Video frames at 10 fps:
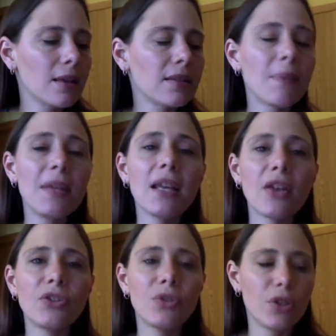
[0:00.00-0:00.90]
Something
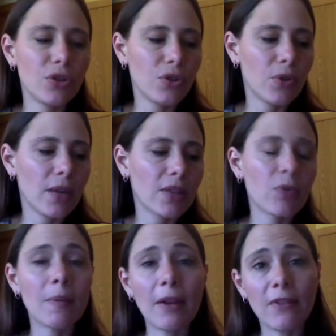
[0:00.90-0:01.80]
else you can do is
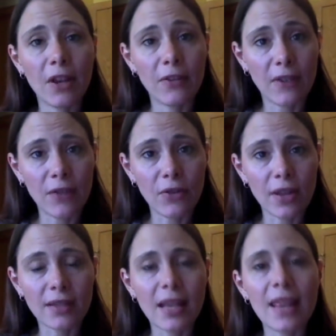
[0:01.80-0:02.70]
one of my very
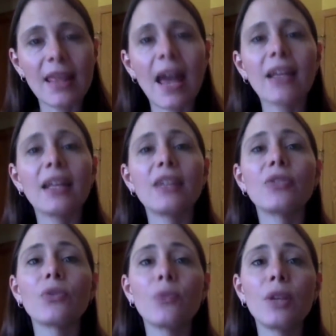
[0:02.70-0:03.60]
favorites, and that
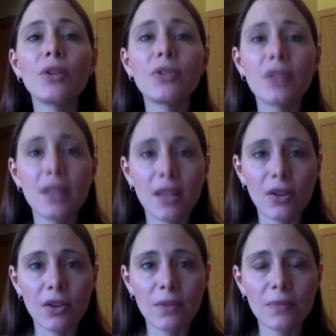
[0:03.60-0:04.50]
is reader's
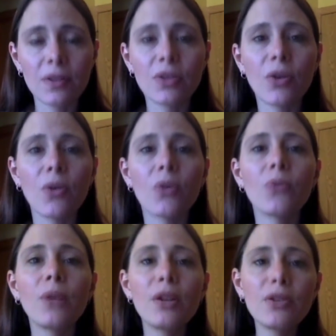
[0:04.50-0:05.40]
theater. So
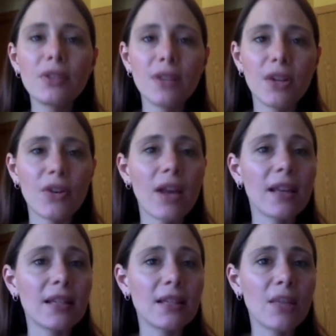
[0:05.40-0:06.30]
reader's theater, I
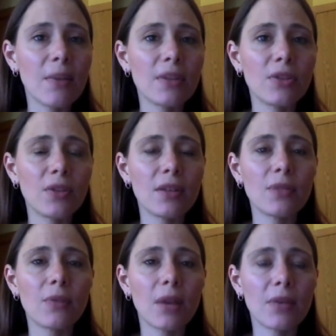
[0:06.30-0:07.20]
like to tell my
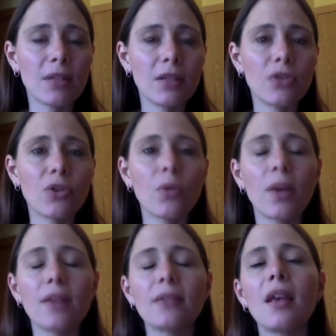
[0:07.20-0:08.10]
students when I was a teacher,
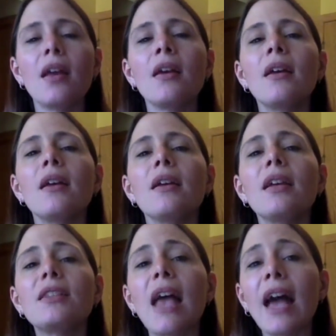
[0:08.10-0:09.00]

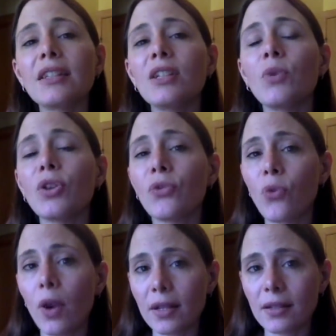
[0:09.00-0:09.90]
it's acting with your
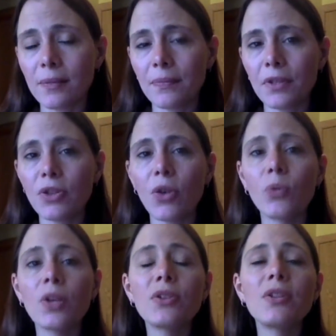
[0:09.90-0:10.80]
voice. So
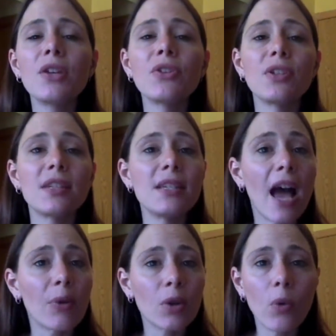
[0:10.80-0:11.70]
reader's theater does
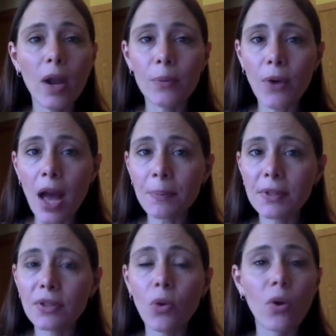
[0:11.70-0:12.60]
not require
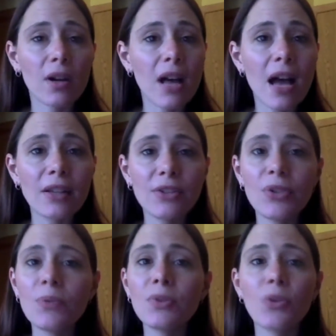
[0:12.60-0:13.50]
props or
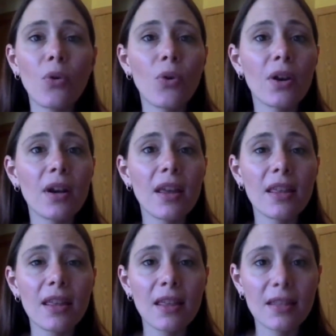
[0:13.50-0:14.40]
costumes or
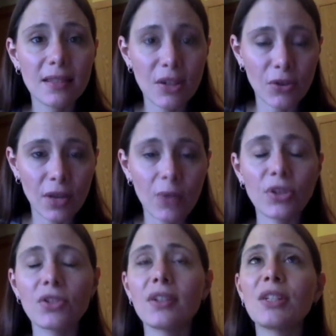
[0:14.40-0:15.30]
scenery,
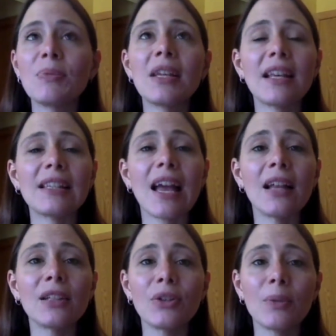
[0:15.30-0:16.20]
which to me I say
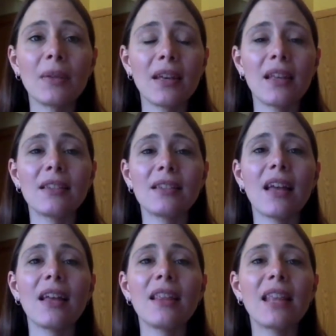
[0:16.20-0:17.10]
hallelujah, because
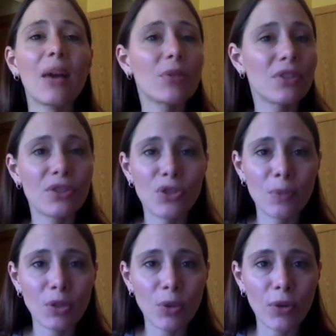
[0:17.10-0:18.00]
that was just too
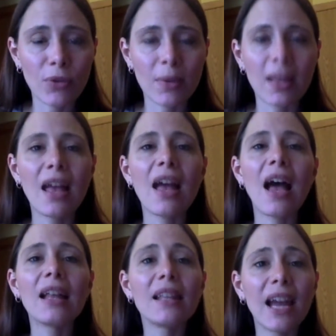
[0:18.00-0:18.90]
much work for me.
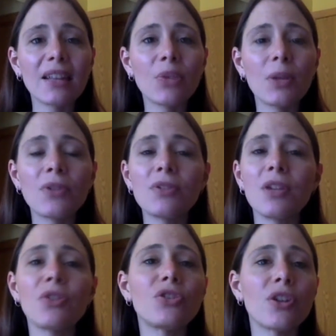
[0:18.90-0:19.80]
I like that reader's
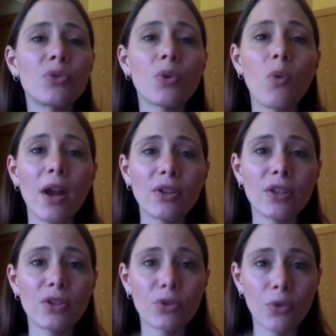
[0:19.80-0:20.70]
theater just
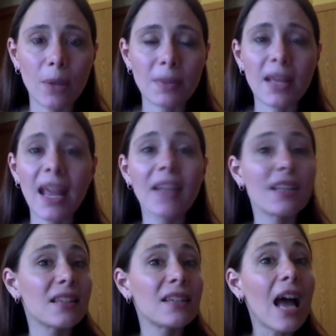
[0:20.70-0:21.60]
requires a script, and
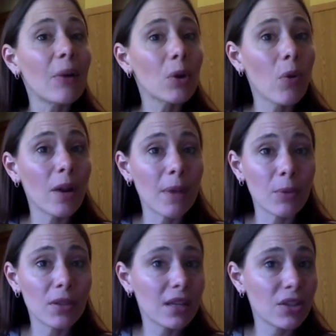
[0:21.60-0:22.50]
it does not require
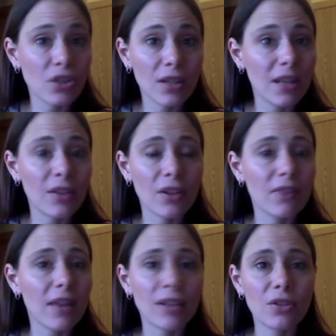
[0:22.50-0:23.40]
memorization either.
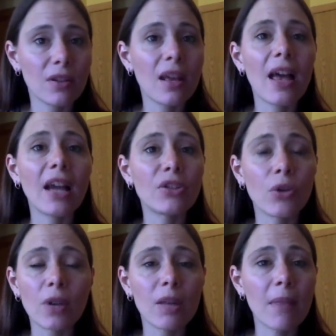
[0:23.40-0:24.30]
In fact, I
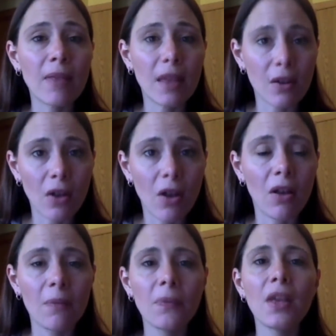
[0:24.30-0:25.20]
don't recommend that at
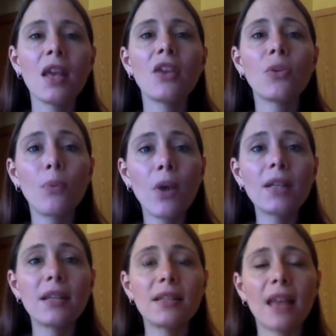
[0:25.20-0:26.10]
all. The
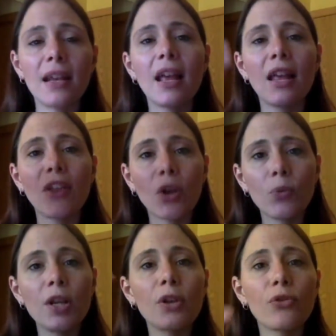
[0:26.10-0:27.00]
point is that they're
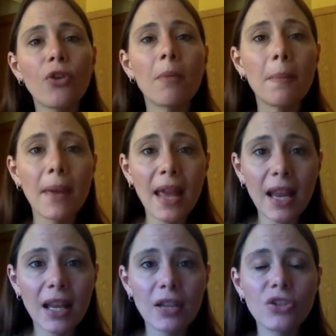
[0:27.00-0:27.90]
reading from a
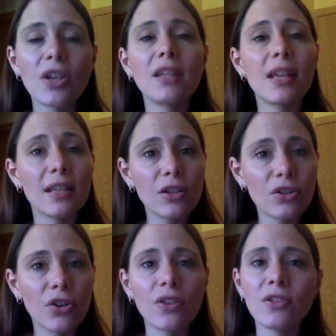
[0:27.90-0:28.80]
page, taking
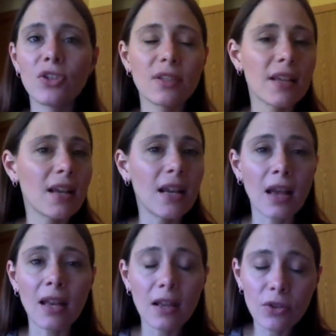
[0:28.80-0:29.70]
turns just like on
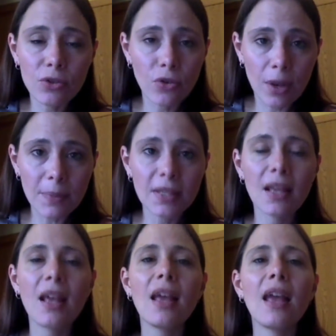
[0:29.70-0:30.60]
any other script,
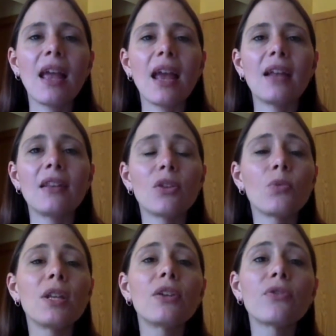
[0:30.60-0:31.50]
and that
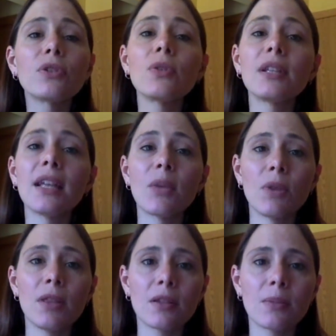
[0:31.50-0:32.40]
they're reading fluently and with